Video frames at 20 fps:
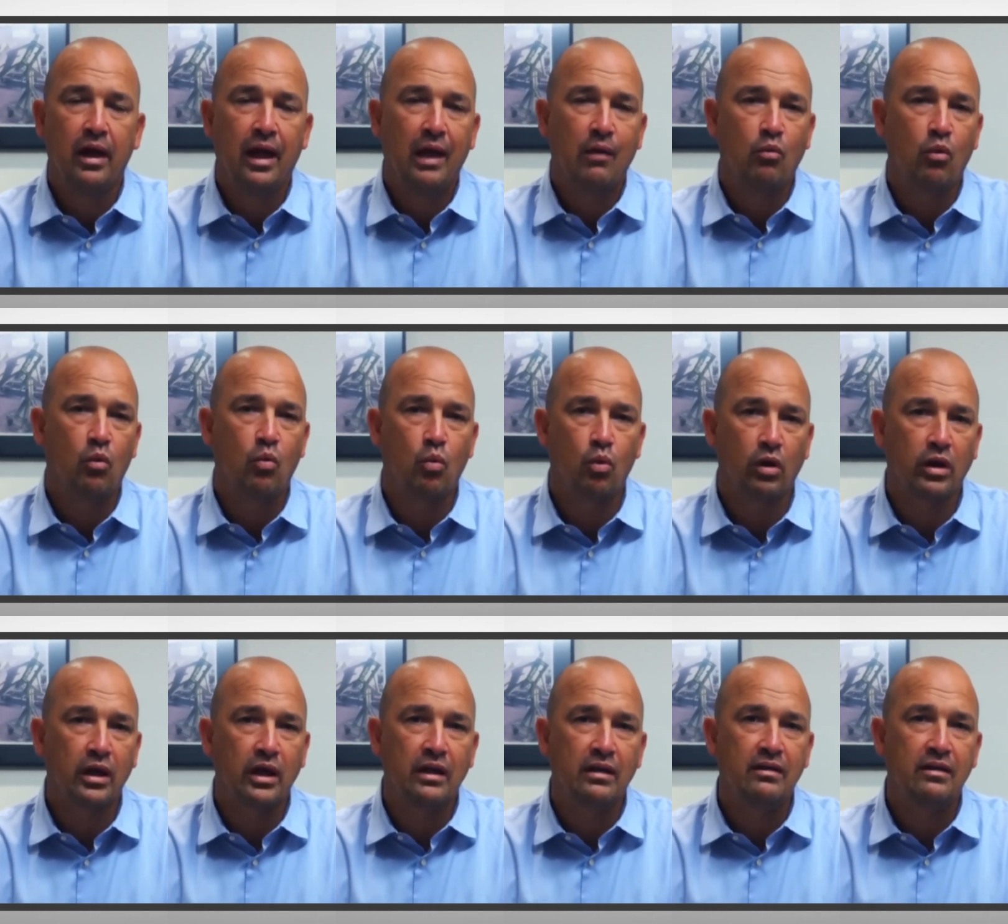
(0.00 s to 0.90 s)
and we're
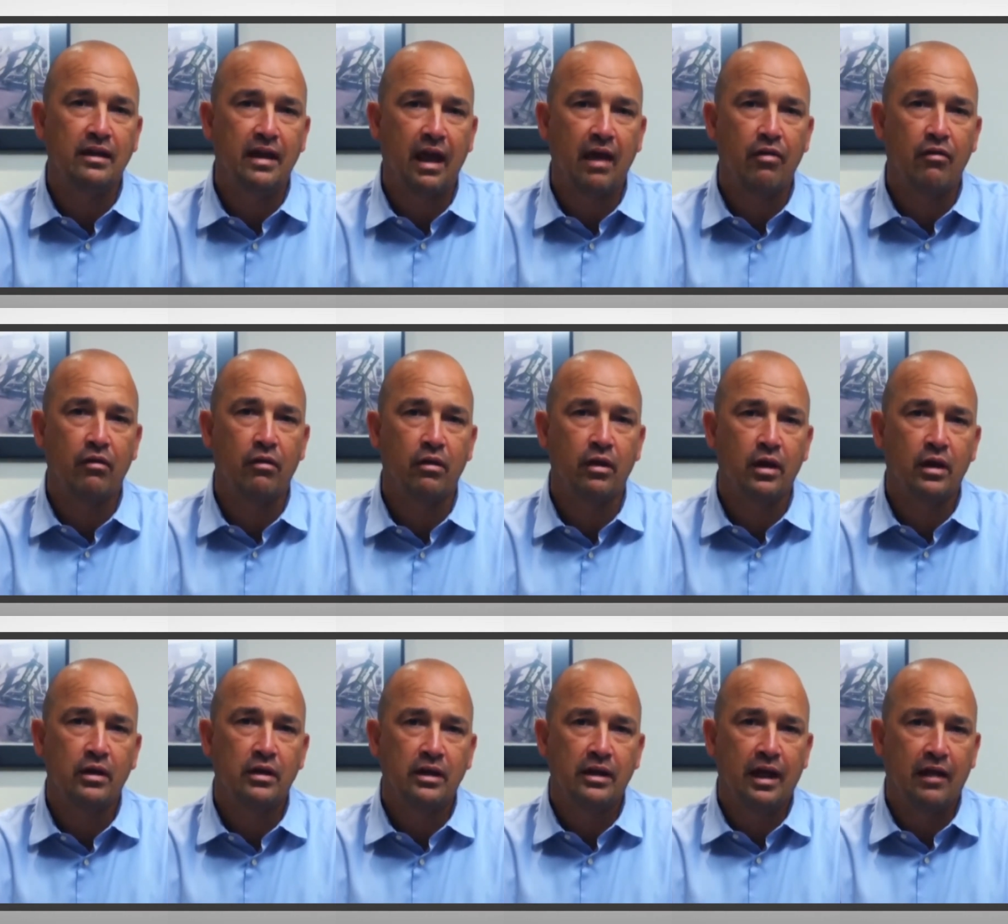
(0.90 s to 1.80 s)
working together
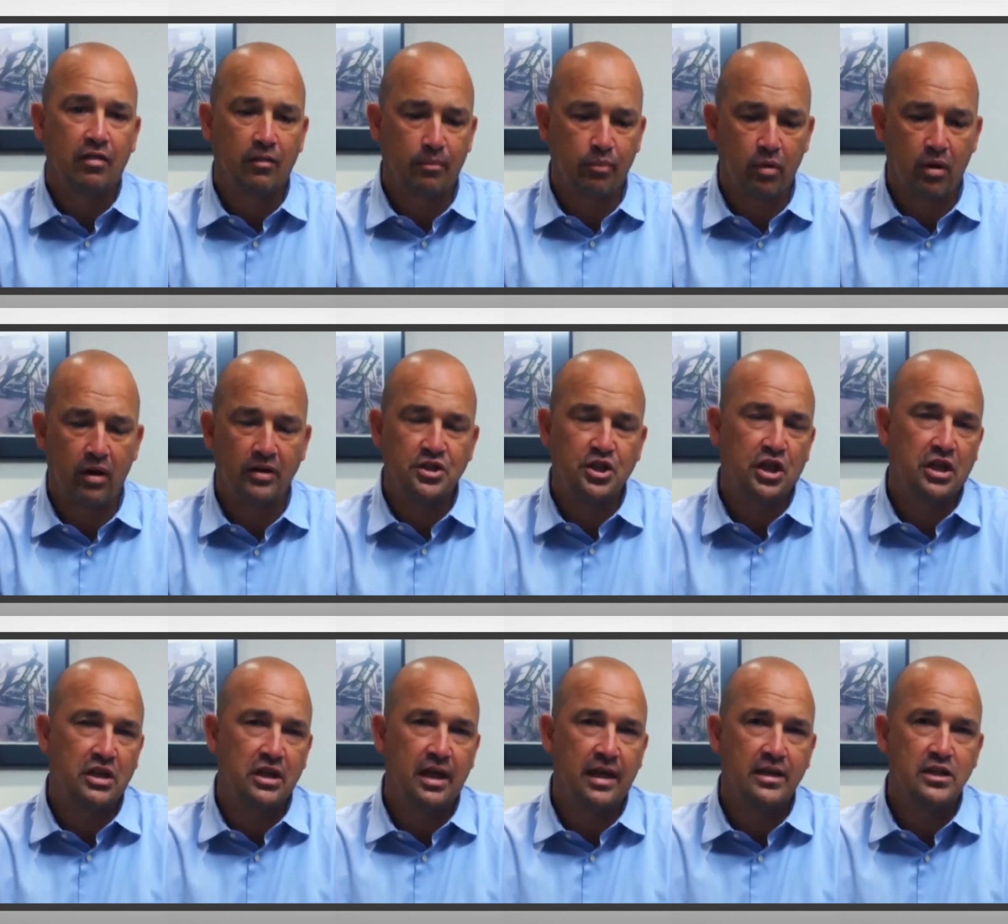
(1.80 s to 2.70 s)
to get the
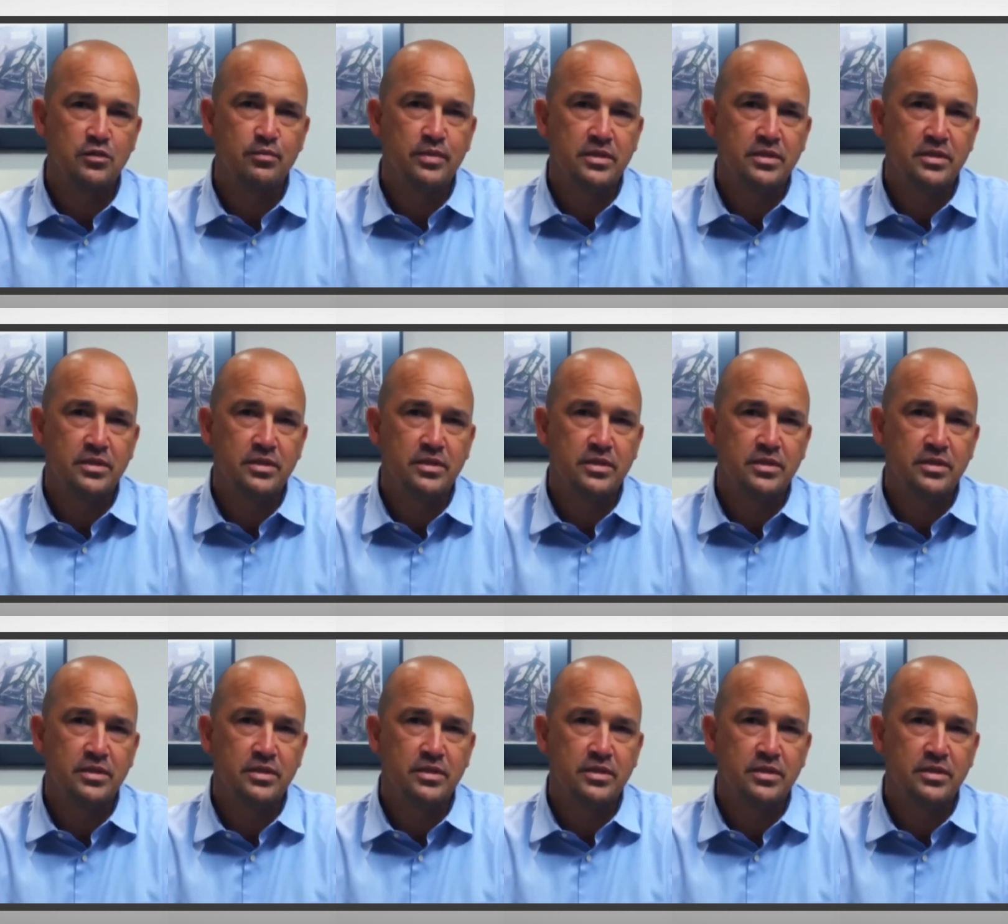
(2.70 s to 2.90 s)
project done.